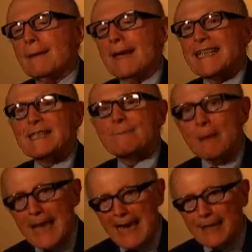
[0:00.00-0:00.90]

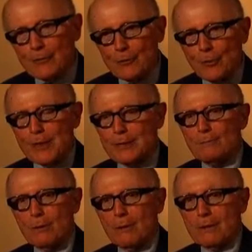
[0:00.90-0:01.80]
explained to his
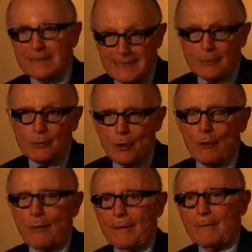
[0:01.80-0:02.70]
boss in
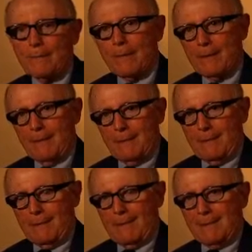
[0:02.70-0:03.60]
German
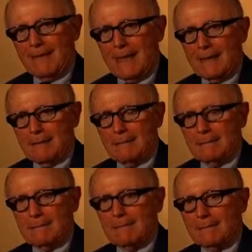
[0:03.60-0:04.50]
that
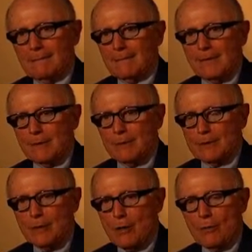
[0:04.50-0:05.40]
there was
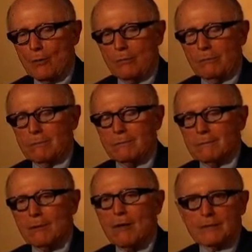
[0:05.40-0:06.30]
no
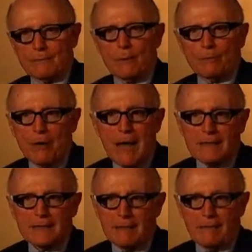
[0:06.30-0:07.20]
loss of
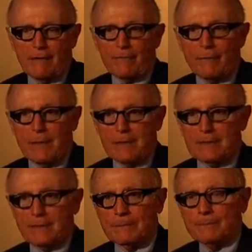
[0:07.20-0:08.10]
proprietary
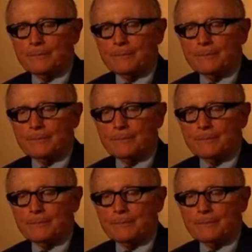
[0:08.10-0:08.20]
information.